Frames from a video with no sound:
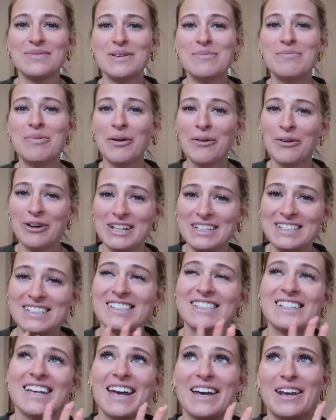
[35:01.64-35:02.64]
been boring
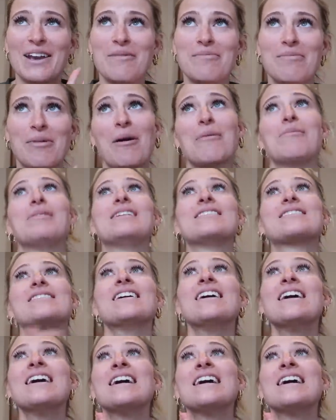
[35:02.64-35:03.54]
today, and I promise